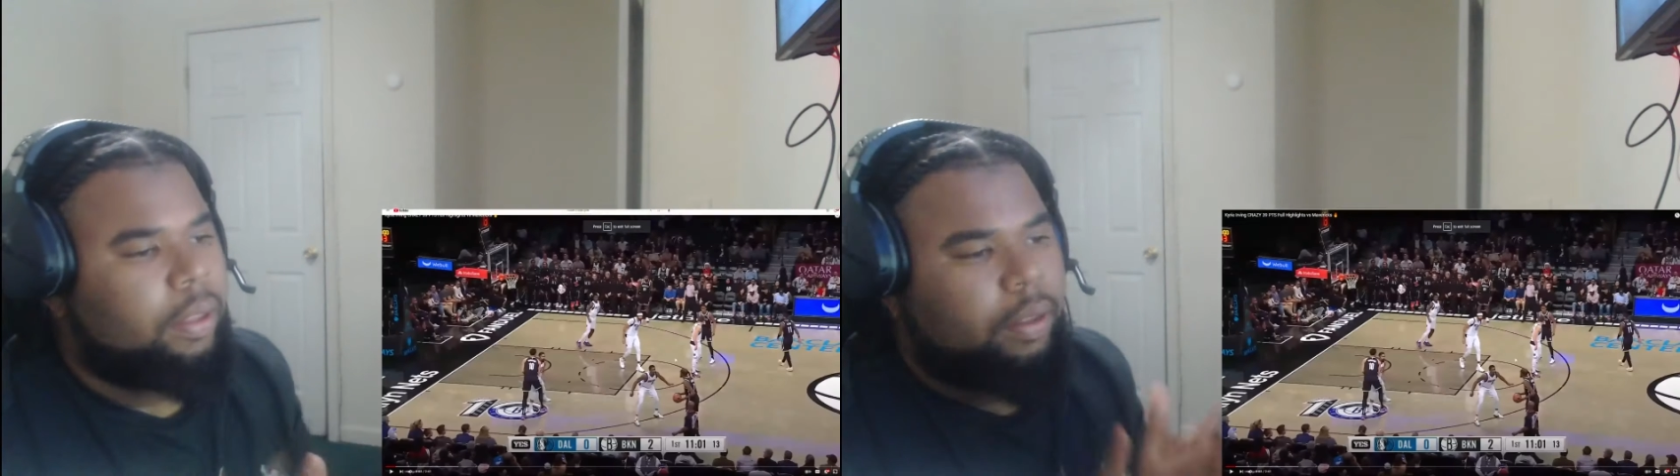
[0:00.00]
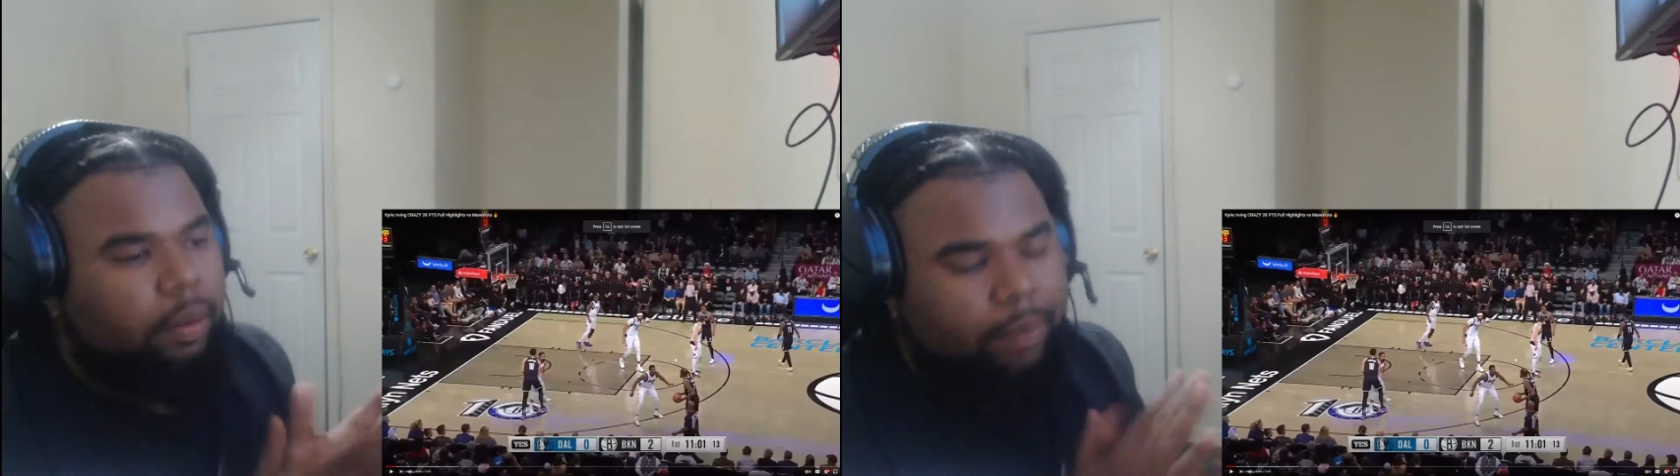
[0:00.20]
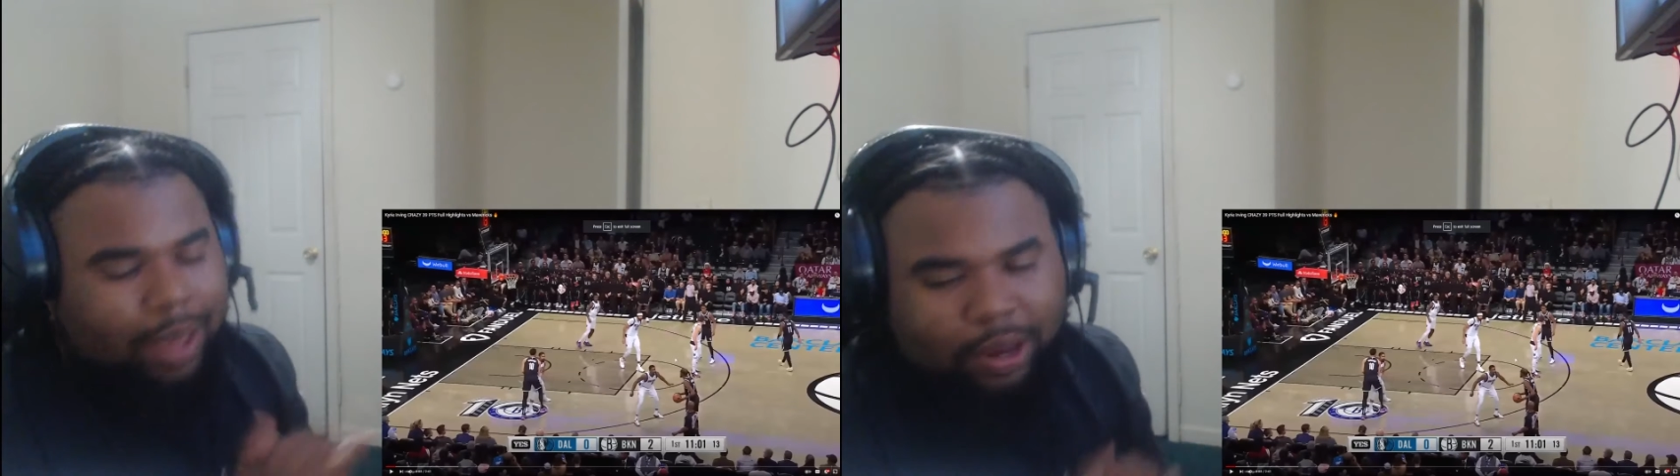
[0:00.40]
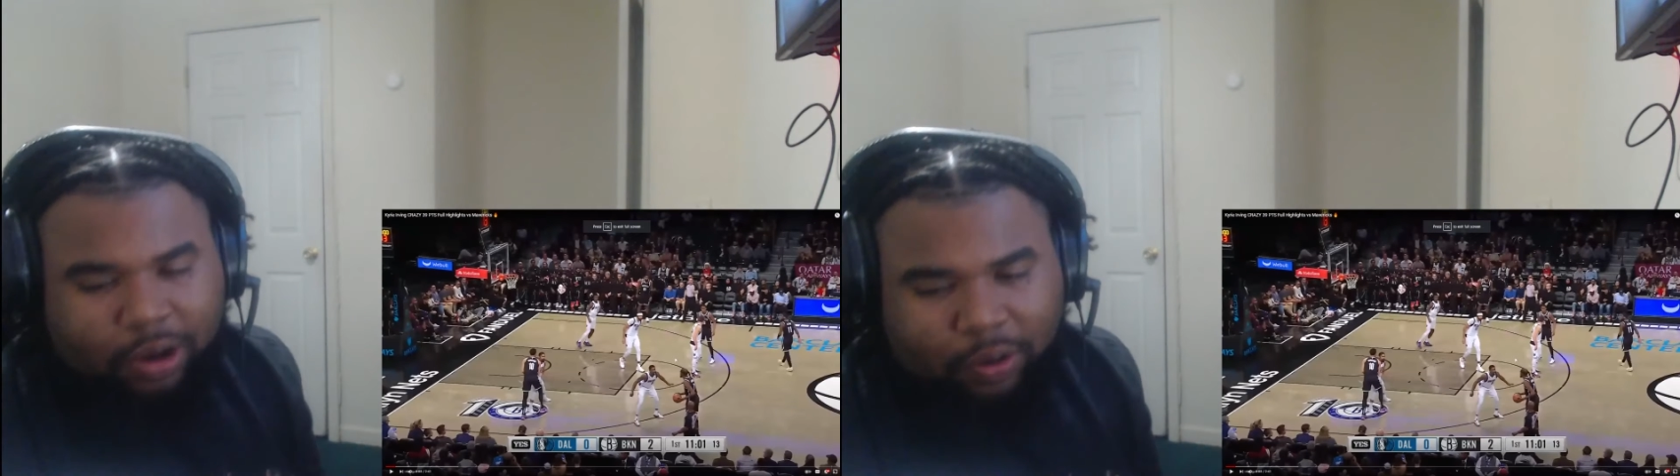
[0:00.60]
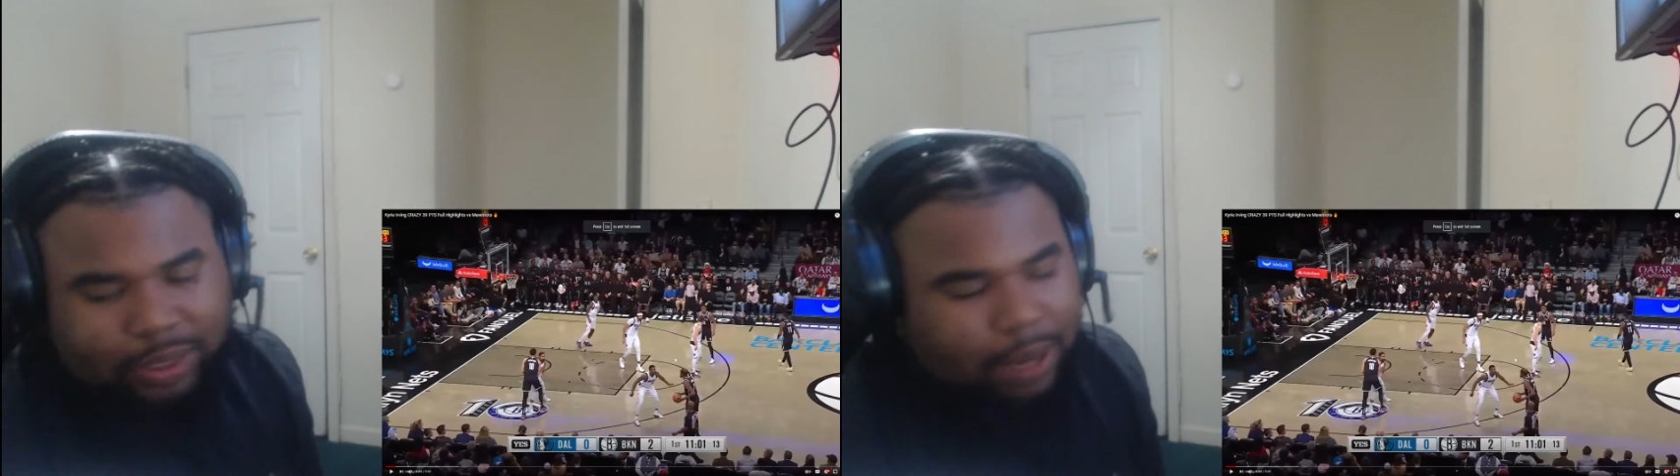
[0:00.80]
Man, y'all know
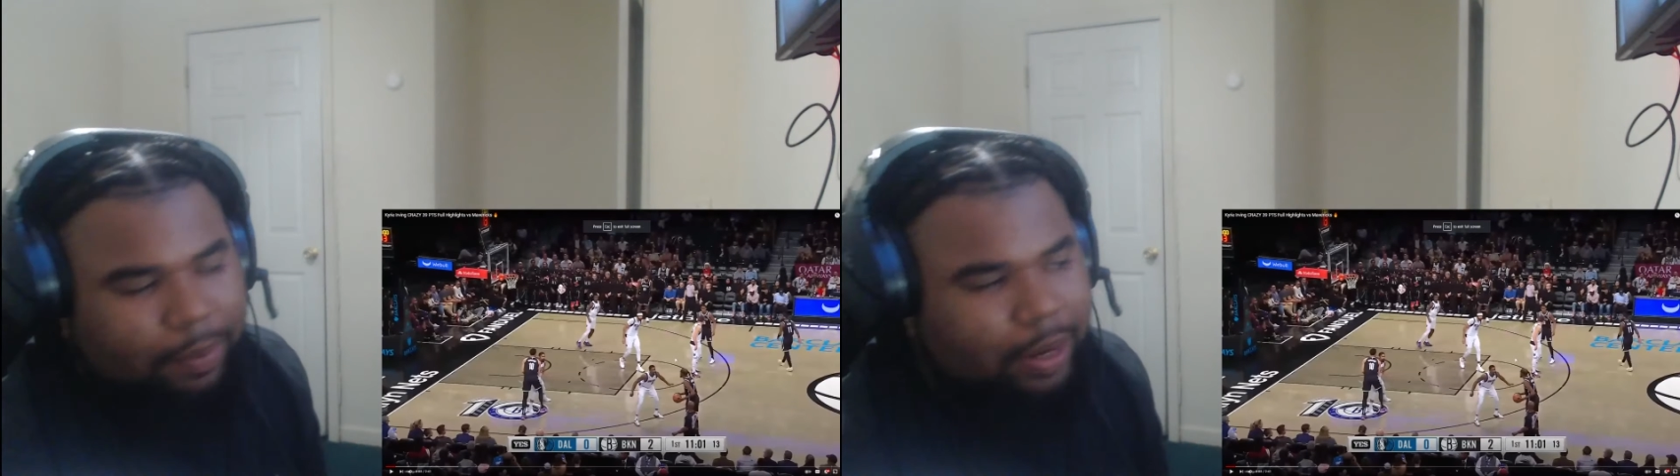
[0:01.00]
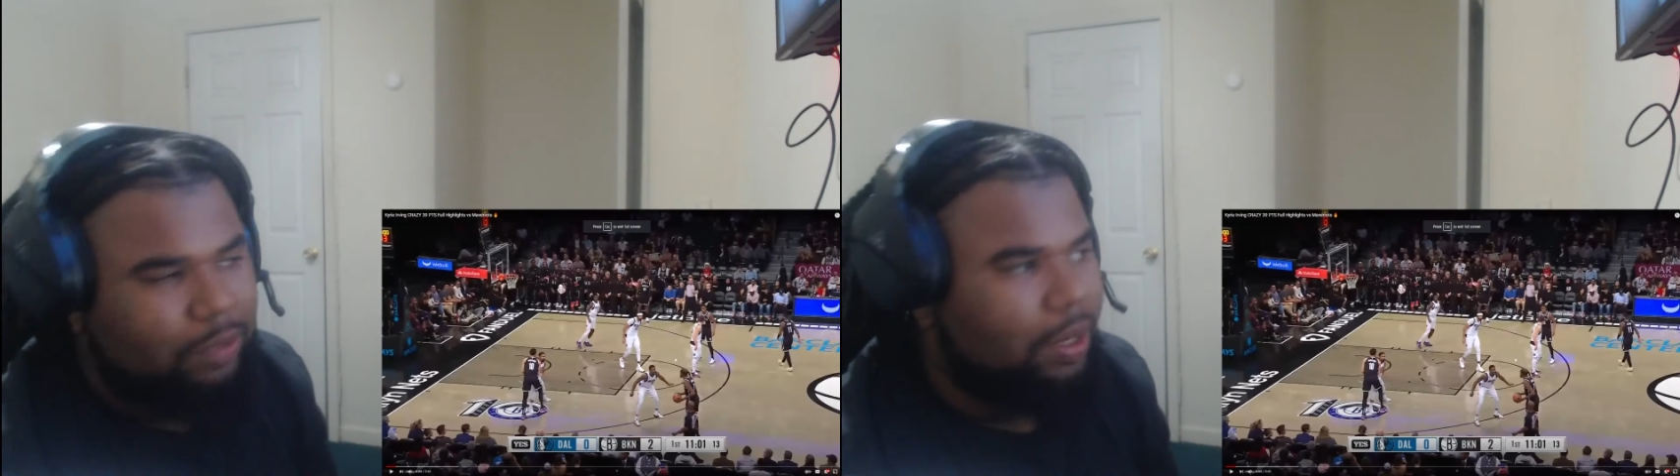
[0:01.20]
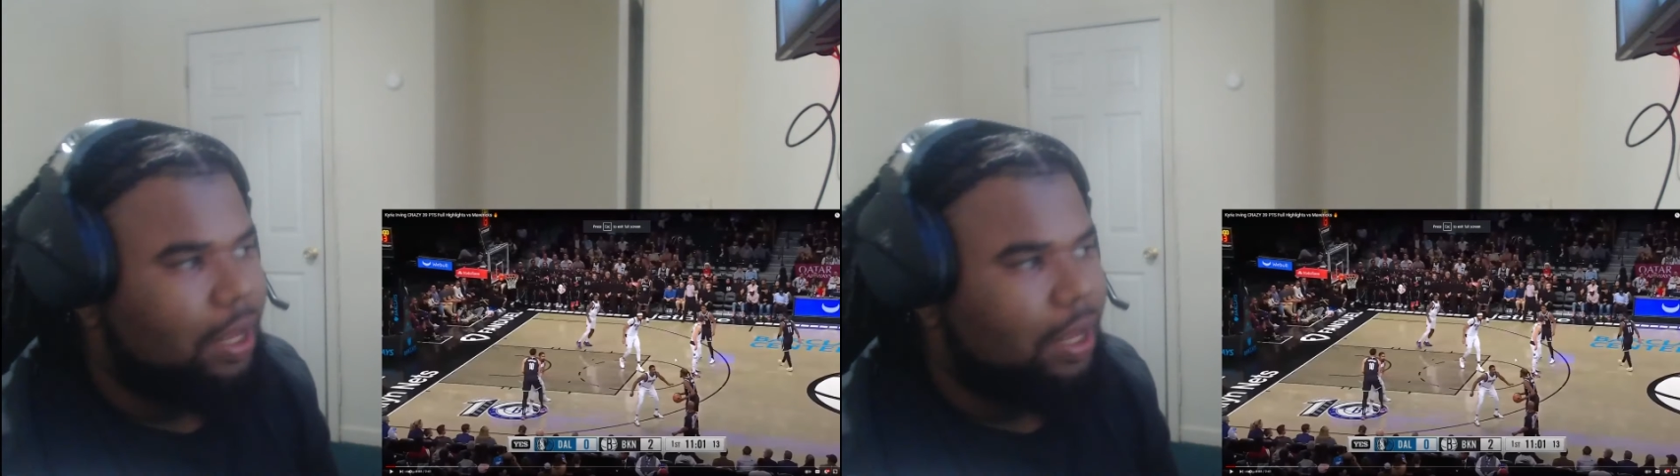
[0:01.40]
what time it is when it